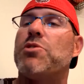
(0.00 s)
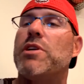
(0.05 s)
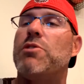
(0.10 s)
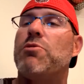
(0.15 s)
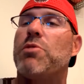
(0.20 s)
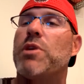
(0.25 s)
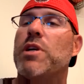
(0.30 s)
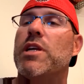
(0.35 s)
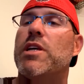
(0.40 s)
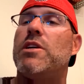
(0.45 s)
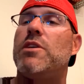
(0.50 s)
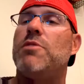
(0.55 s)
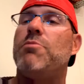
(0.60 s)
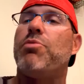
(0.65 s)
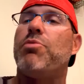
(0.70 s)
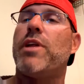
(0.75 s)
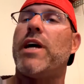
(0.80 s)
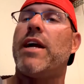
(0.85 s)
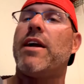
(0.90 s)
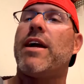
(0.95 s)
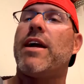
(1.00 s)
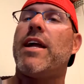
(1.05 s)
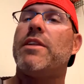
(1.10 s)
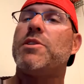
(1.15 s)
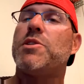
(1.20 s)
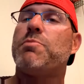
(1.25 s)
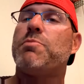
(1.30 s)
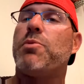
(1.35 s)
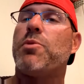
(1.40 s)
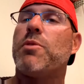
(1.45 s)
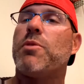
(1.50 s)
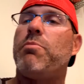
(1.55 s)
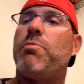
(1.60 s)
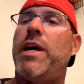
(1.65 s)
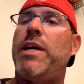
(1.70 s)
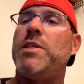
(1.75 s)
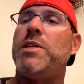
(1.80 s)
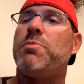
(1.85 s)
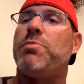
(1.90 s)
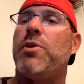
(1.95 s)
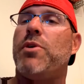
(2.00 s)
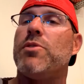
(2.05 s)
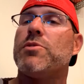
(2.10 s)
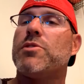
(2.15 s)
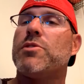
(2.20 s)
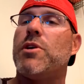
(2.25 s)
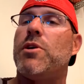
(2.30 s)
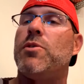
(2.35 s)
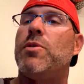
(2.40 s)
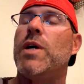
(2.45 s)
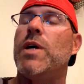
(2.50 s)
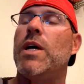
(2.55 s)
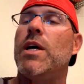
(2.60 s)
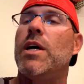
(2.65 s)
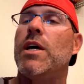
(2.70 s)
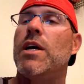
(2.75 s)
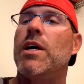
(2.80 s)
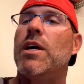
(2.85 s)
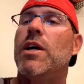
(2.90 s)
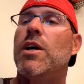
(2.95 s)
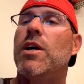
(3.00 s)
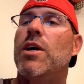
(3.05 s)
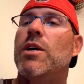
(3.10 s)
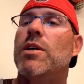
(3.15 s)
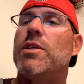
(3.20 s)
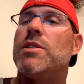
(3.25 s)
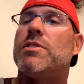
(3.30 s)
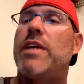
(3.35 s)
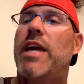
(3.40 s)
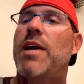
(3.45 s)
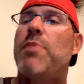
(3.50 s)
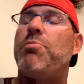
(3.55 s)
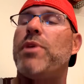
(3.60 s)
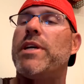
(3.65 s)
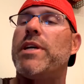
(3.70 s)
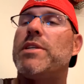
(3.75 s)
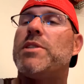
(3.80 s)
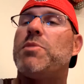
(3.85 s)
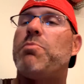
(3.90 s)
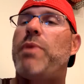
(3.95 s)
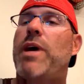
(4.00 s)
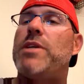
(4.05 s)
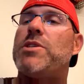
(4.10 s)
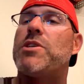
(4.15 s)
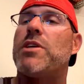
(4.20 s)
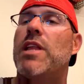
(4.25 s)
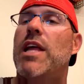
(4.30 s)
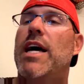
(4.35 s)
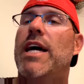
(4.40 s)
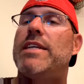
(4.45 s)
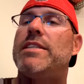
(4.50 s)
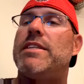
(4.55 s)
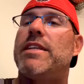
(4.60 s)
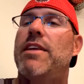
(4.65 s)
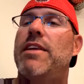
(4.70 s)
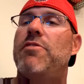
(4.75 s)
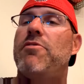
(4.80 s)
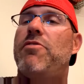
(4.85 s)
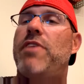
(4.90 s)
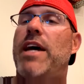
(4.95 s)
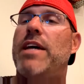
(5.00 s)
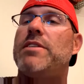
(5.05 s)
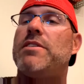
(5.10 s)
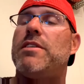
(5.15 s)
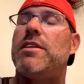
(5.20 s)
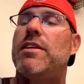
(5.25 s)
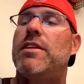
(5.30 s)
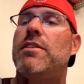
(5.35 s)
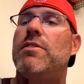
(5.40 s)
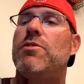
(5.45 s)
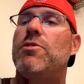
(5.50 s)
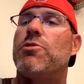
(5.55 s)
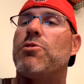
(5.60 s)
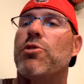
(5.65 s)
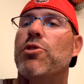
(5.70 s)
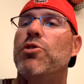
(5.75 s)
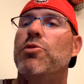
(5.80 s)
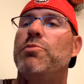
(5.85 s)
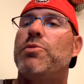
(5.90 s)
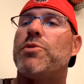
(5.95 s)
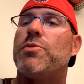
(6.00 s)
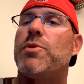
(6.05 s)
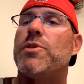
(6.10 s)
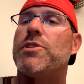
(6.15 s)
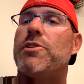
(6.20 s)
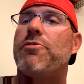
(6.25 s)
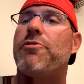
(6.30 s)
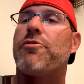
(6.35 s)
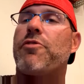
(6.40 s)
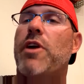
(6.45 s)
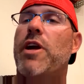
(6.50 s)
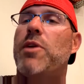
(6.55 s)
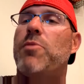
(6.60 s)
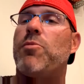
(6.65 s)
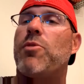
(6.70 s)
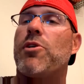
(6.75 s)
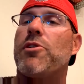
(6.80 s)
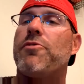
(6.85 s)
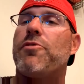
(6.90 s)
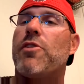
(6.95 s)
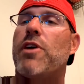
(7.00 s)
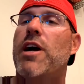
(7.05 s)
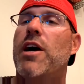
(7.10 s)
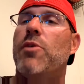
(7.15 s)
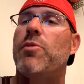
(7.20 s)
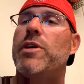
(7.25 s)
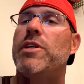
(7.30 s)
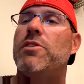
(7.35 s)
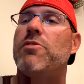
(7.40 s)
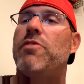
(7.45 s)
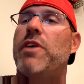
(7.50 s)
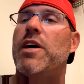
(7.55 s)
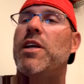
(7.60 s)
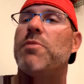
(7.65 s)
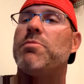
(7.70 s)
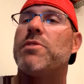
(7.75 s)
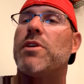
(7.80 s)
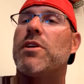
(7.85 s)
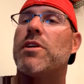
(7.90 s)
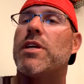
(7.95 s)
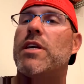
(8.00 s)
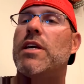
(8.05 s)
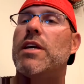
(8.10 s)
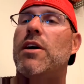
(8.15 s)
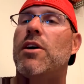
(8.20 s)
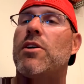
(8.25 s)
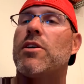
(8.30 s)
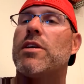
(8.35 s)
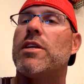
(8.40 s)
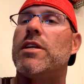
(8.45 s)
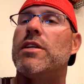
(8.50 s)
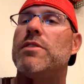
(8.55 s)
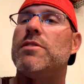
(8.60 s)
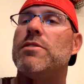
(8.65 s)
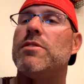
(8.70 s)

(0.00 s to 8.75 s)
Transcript: really good player out of the sport of baseball. So sampling specialized and invested groups was a framework for how we developed our kids.